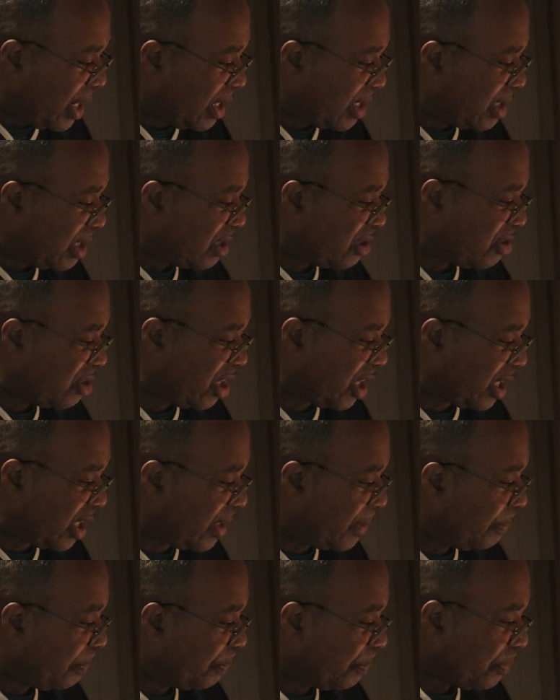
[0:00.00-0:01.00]
this chicken
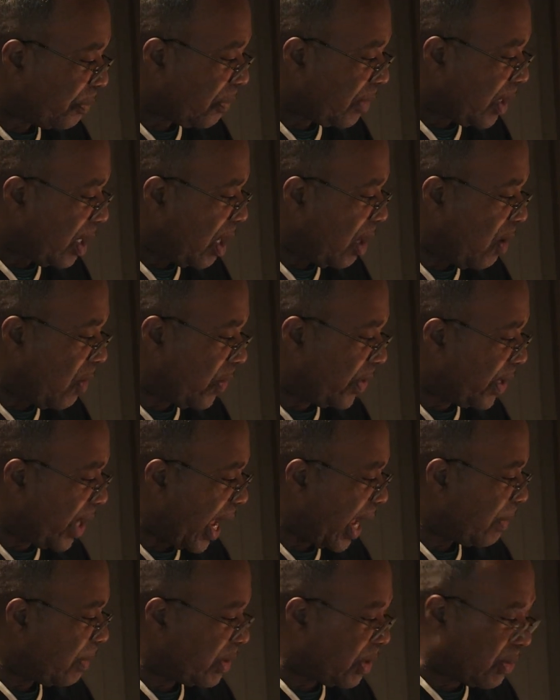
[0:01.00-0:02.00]

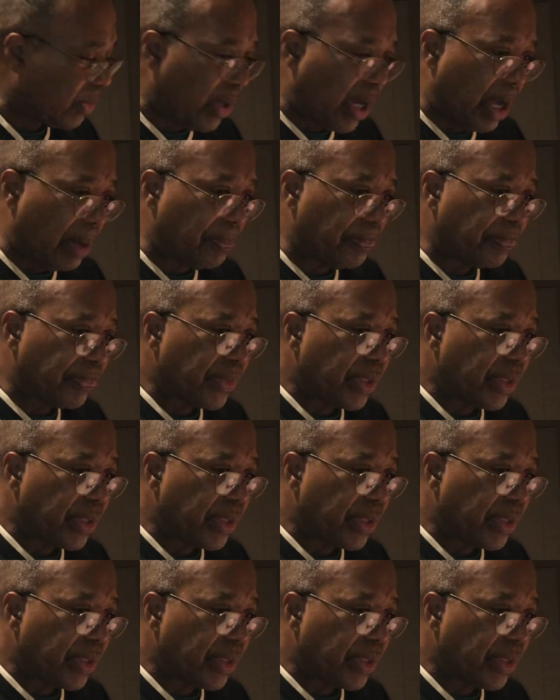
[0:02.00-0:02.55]
overnight with the rum.